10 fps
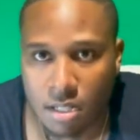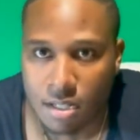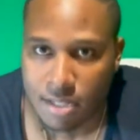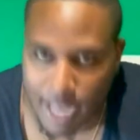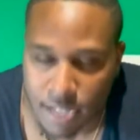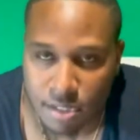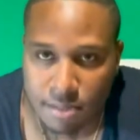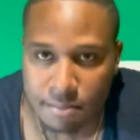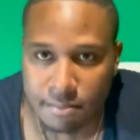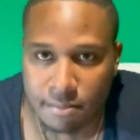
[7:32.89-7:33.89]
Yes,
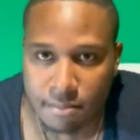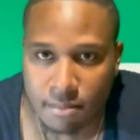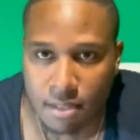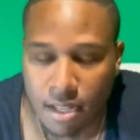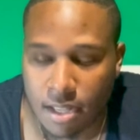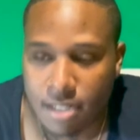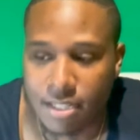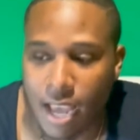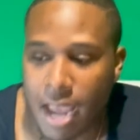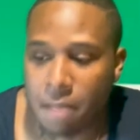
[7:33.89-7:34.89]

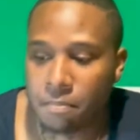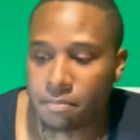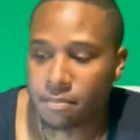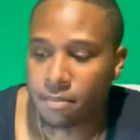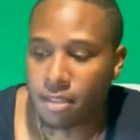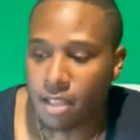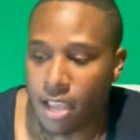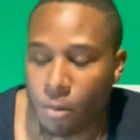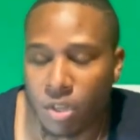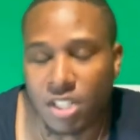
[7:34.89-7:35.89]
Dame. He
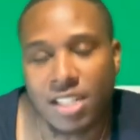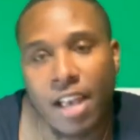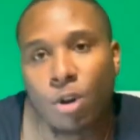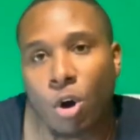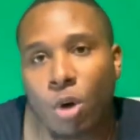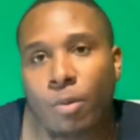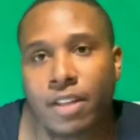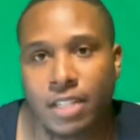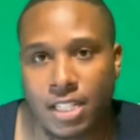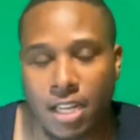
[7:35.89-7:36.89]
wants to stay loyal with
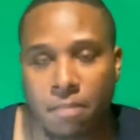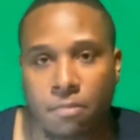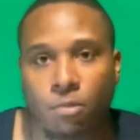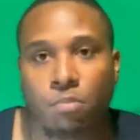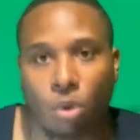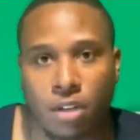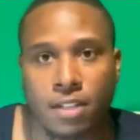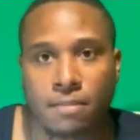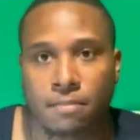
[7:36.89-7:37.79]
his team, with Portland.